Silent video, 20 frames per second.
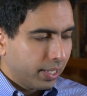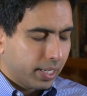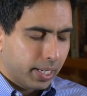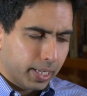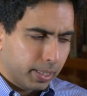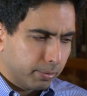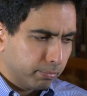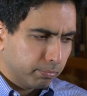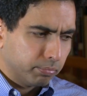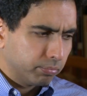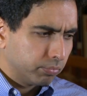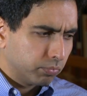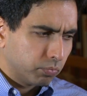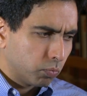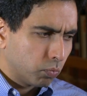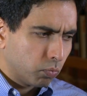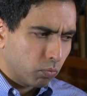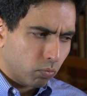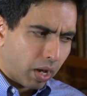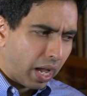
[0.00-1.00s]
Um,
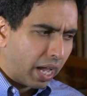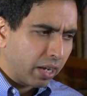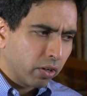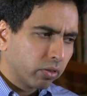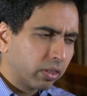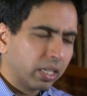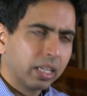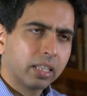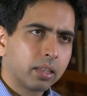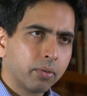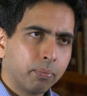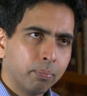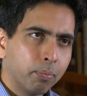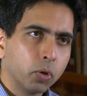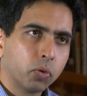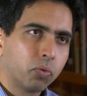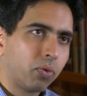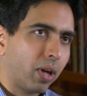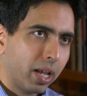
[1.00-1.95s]
I don't think the most